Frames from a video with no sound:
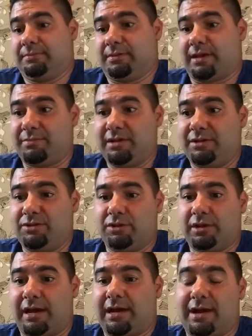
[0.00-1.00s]
I mean,
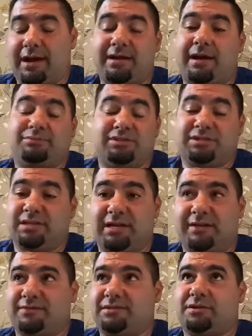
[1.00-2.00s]
I'm just
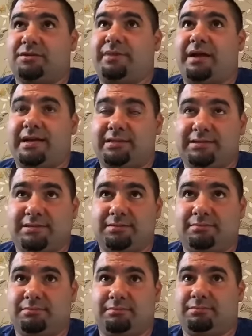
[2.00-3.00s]
thinking of center backs
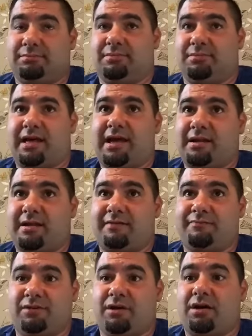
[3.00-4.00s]
that
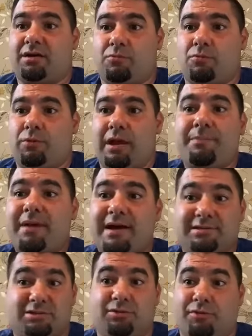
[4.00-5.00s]
have gone way
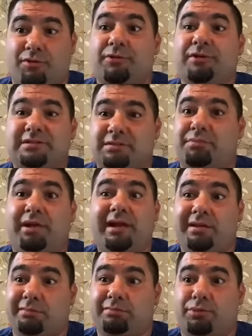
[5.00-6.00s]
past their 30s and
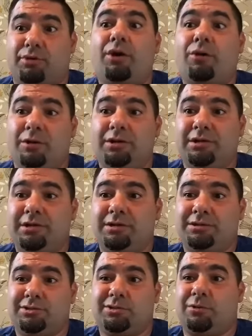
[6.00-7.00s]
played pro.
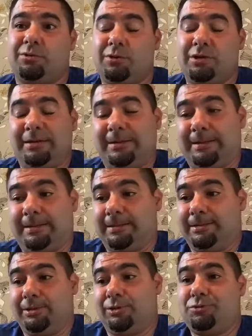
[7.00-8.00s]
So,
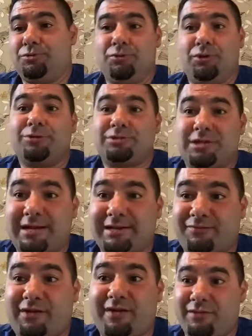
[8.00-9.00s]
who knows? In the
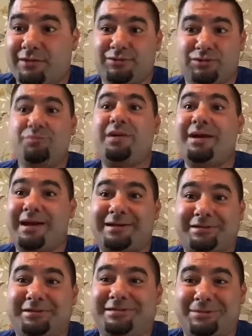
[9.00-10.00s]
next 5 years, you might
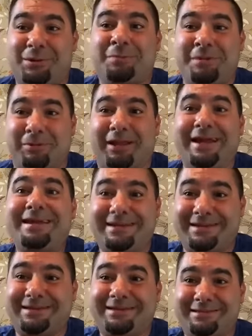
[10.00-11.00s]
actually still be playing,
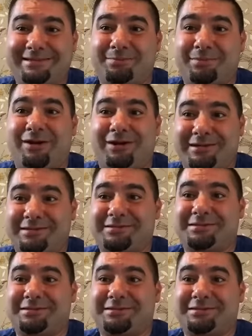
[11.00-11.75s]
to be honest.